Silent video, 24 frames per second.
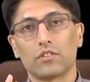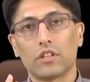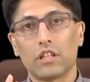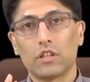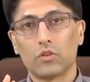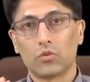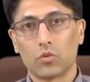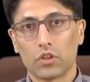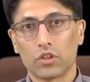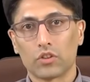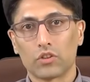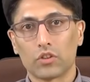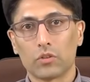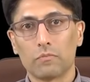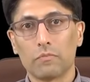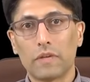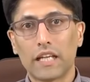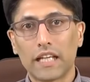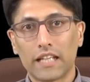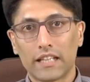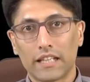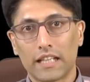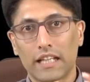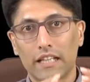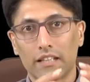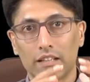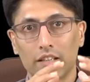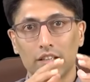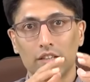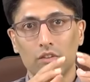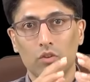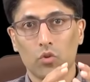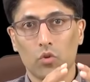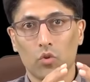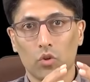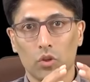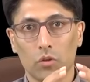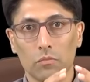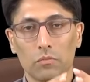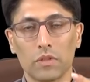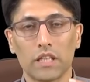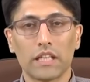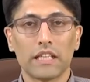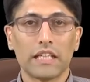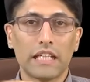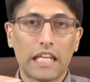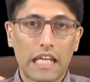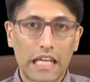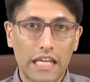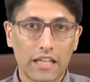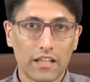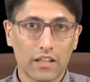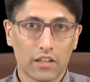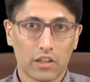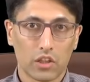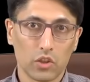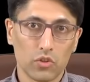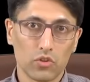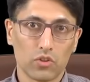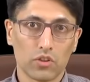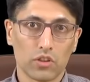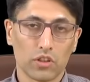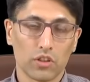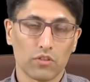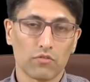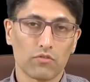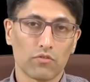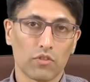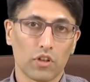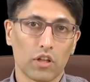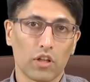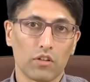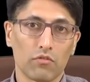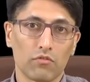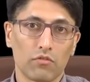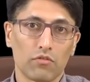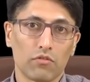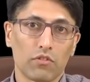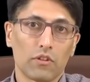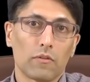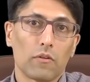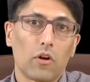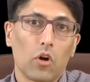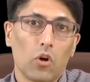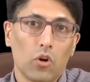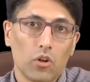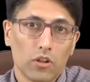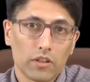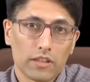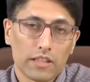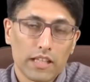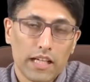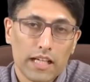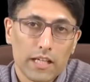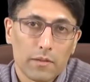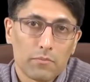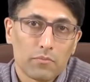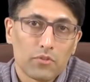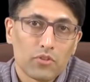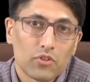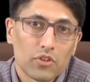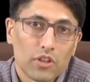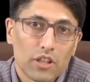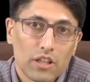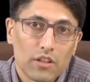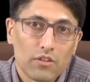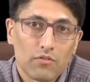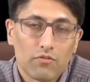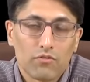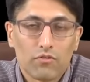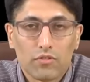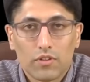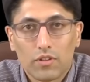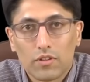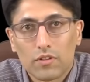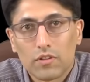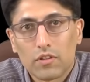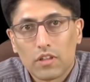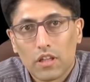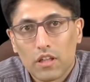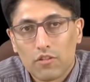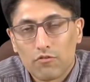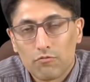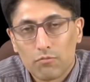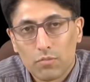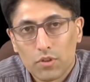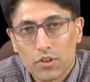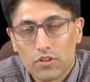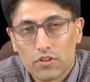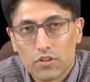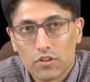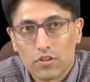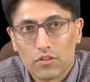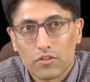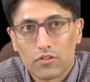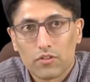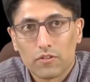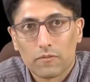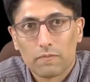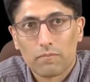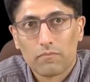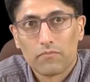in order to make that norm inclusive of all types of persons.